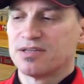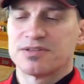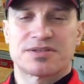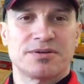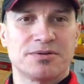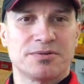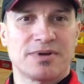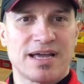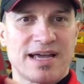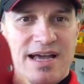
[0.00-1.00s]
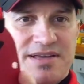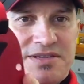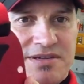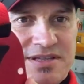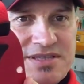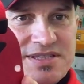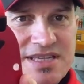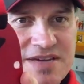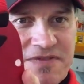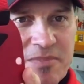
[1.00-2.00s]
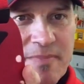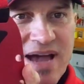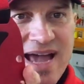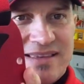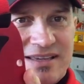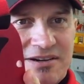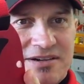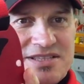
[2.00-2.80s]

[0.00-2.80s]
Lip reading: So as you can see from the back there,